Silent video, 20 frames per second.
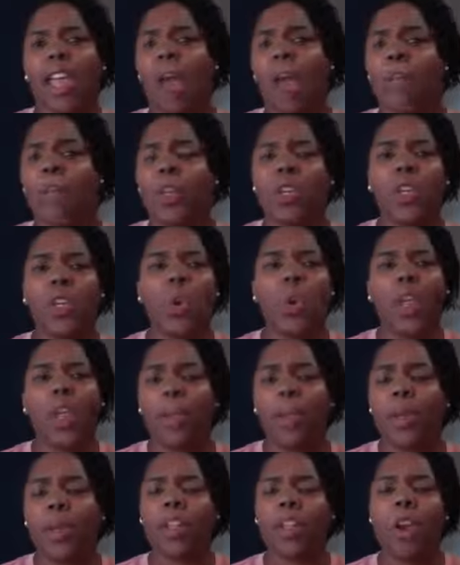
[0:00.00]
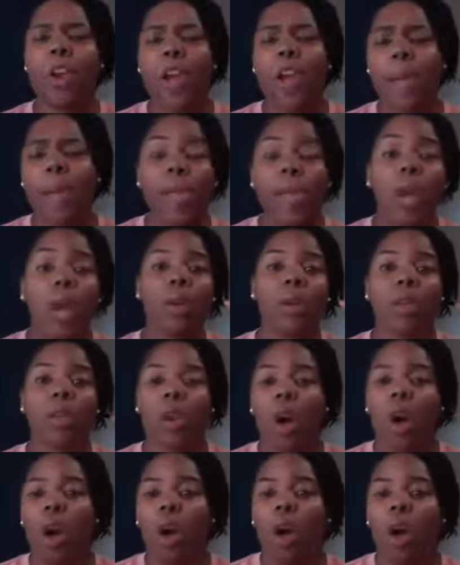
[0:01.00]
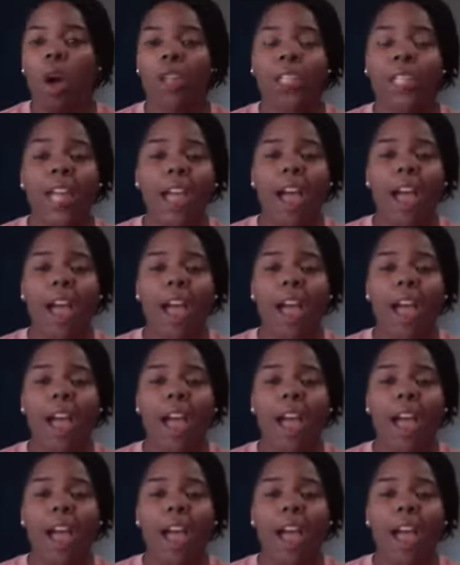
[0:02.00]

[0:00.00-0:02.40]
I've been doing it. I've been growing. I've been on calls.